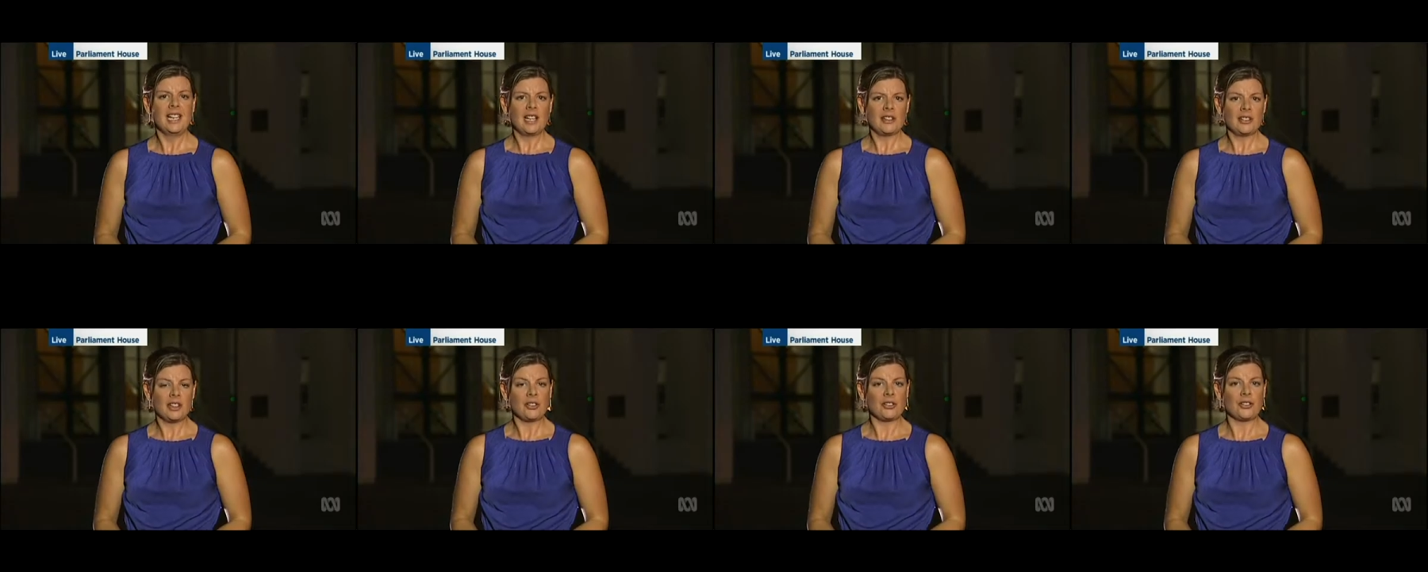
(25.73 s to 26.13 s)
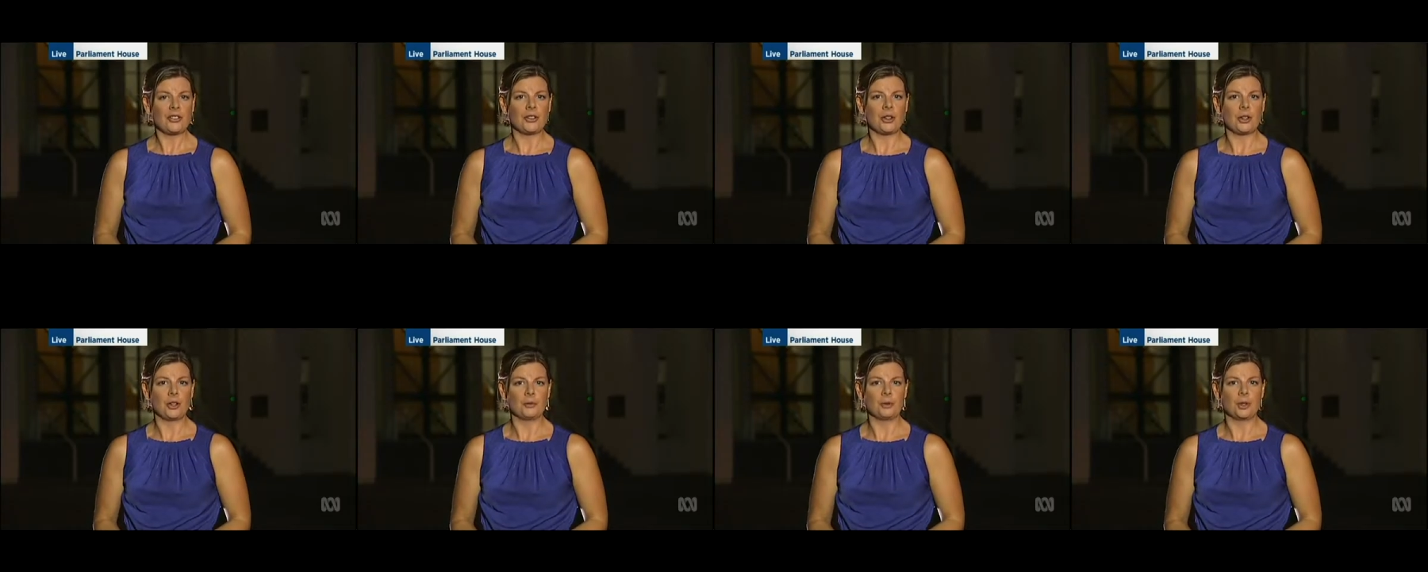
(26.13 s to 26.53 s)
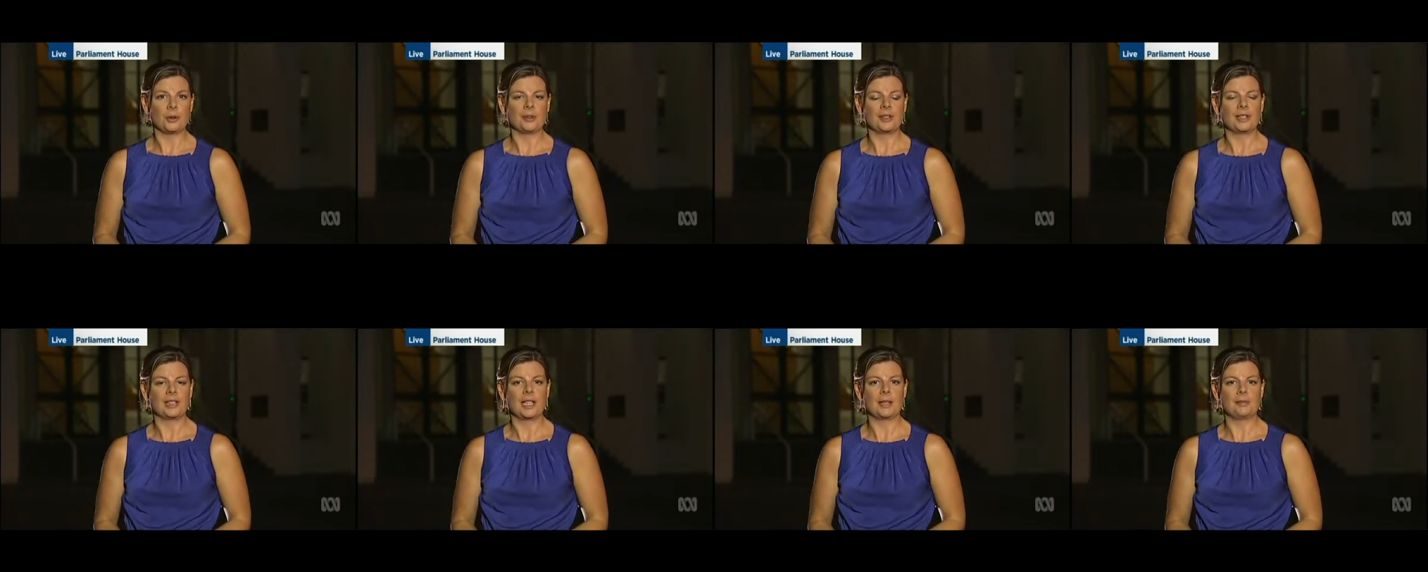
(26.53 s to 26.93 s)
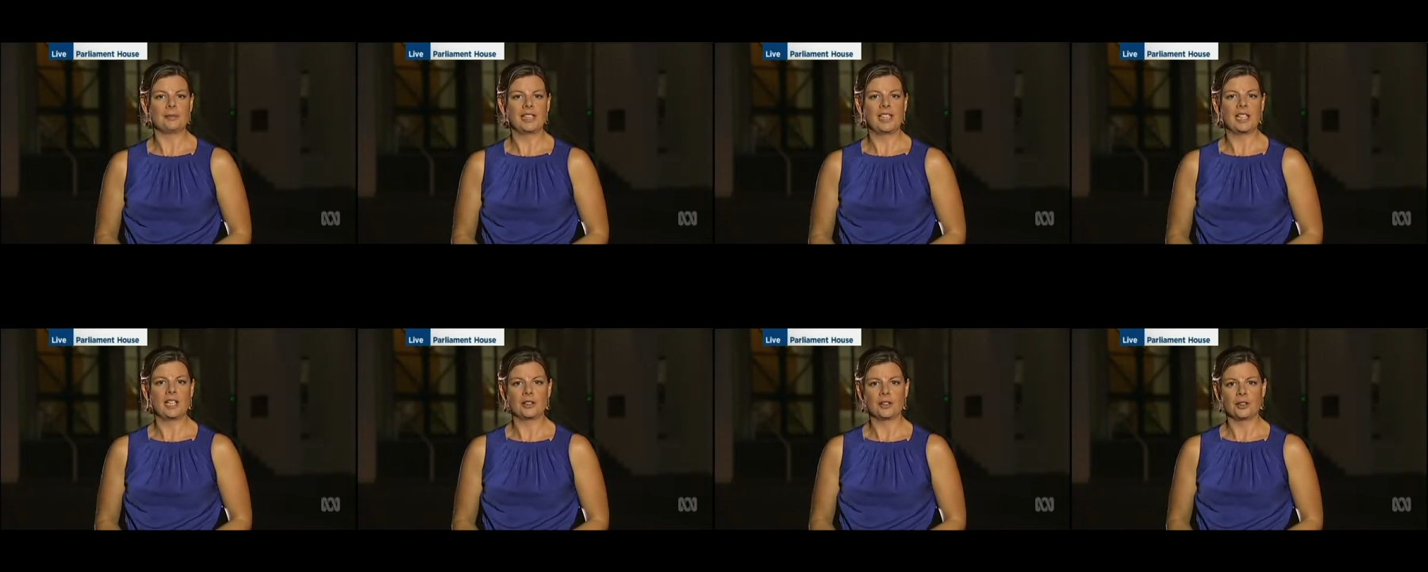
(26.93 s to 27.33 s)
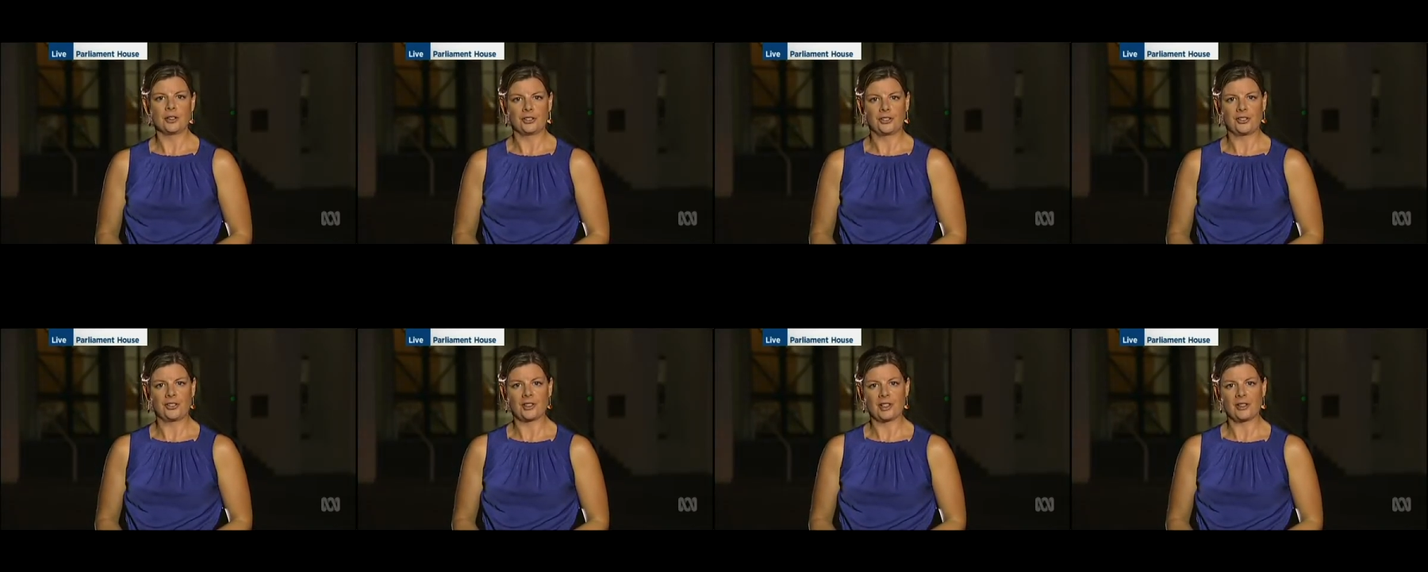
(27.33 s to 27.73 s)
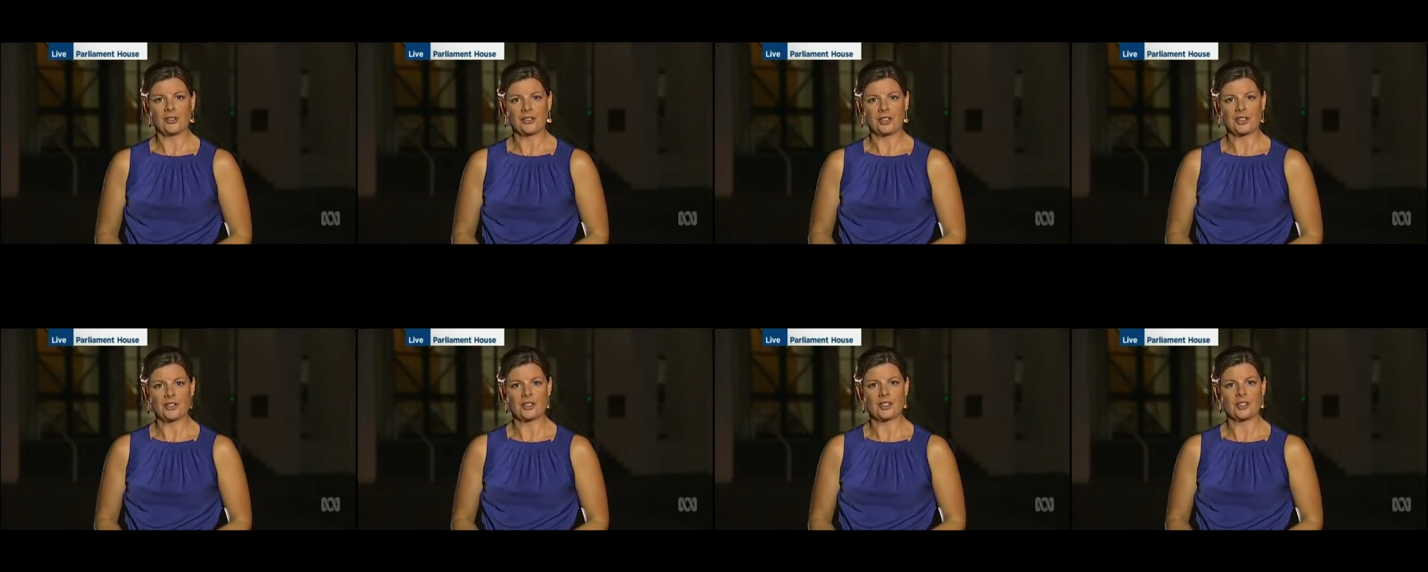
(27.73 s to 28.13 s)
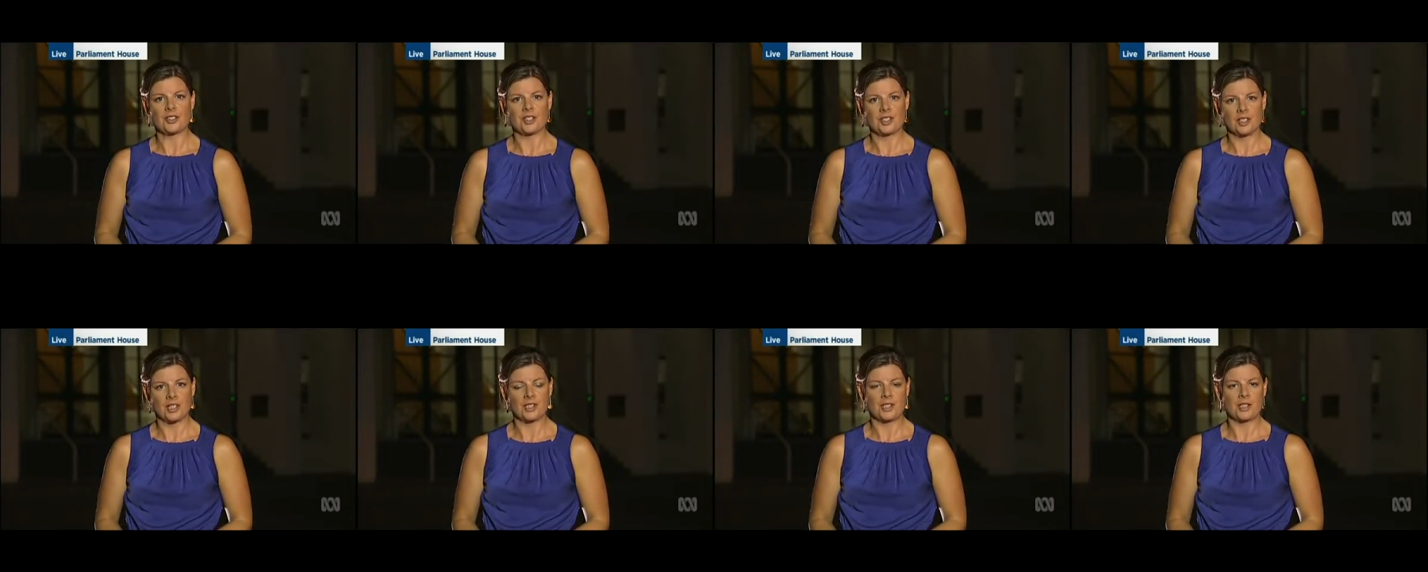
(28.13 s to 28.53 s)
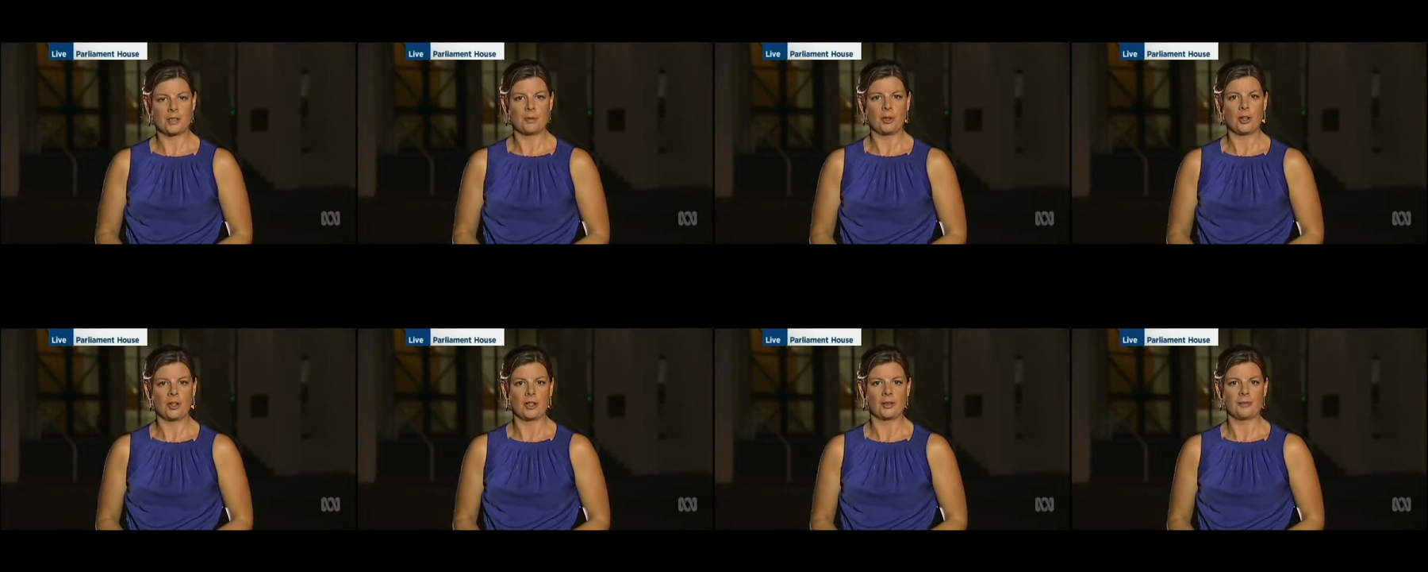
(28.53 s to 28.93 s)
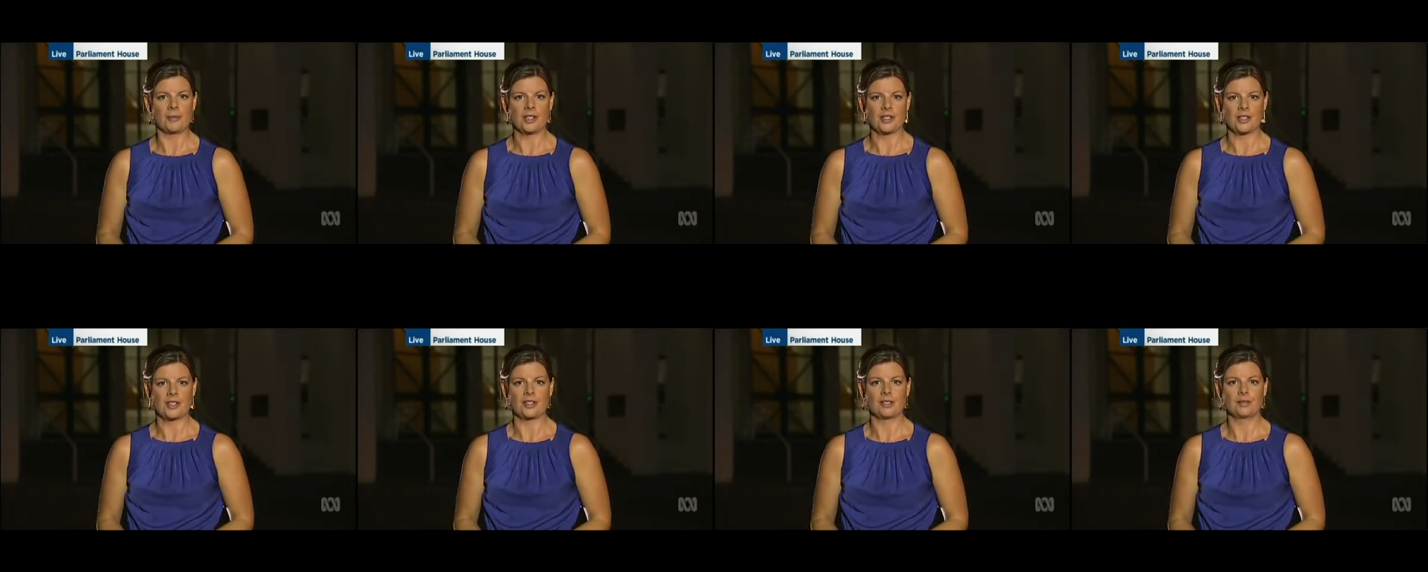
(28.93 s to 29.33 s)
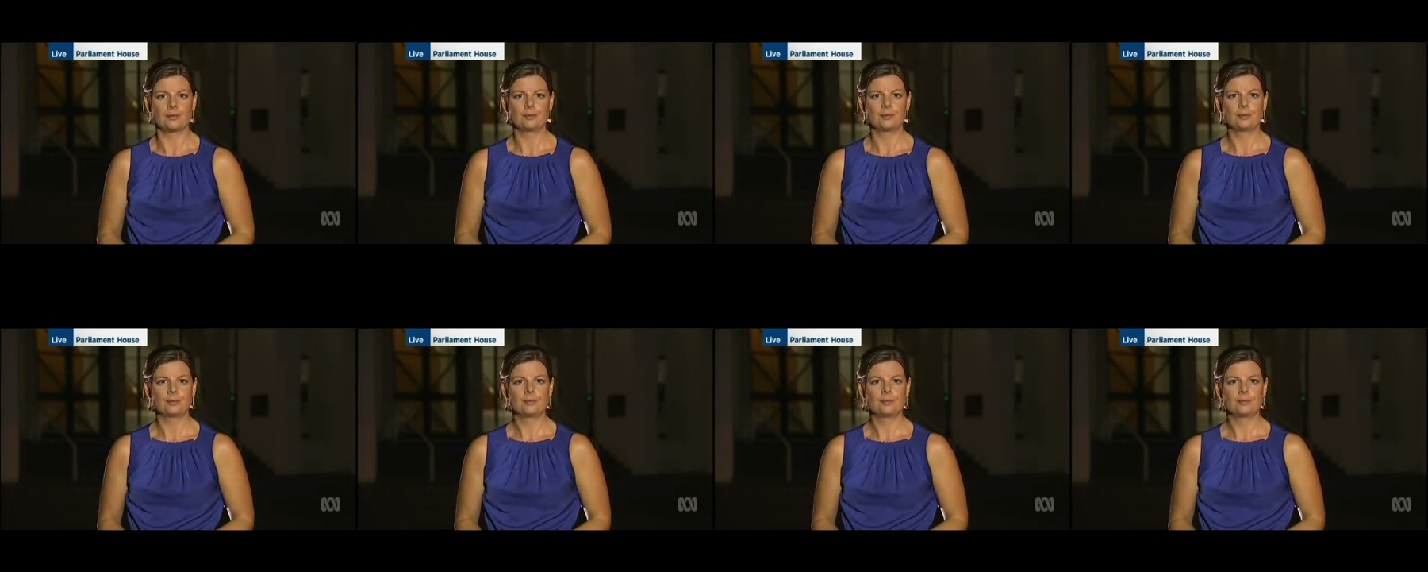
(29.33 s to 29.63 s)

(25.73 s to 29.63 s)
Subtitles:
And this is how Robyn Lambley announced the decision tonight to Parliament.